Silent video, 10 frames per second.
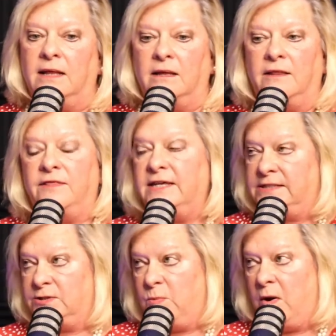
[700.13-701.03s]
This
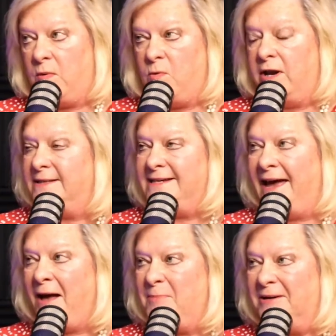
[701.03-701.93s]
is where we want it to
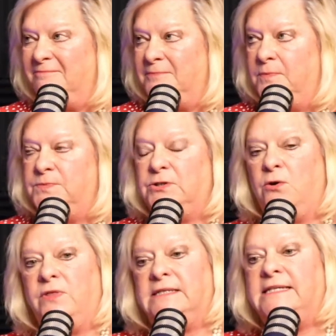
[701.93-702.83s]
happen. So
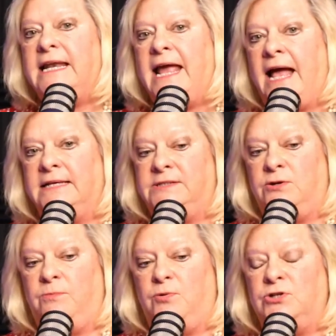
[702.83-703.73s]
the city has to
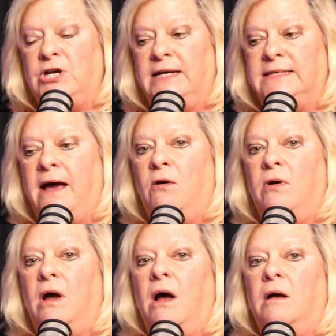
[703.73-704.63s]
project out
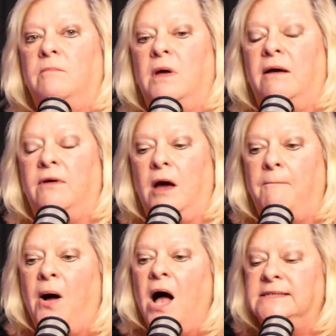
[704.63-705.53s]
a
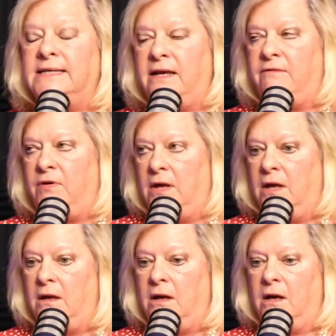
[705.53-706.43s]
positive
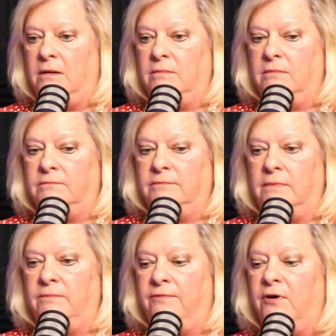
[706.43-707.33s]

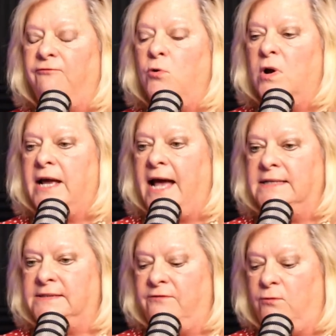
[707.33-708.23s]

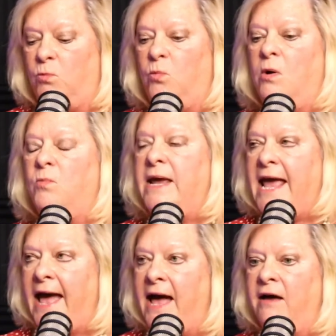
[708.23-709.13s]
forecast of what we
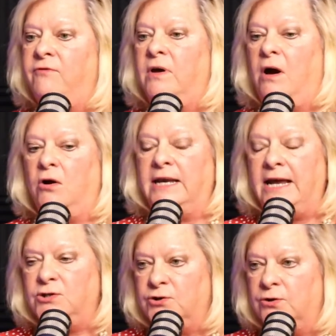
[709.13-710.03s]
have, our
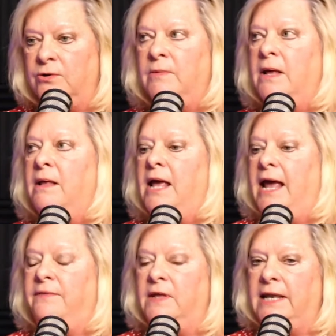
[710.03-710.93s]
nature,
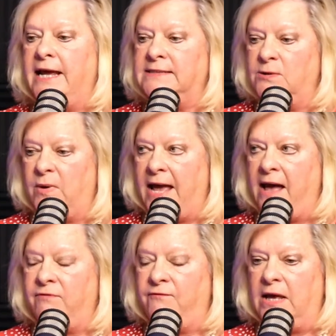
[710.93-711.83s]
and the lands that we
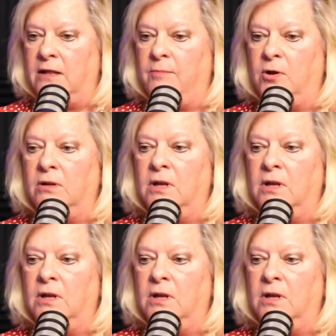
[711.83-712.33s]
have available.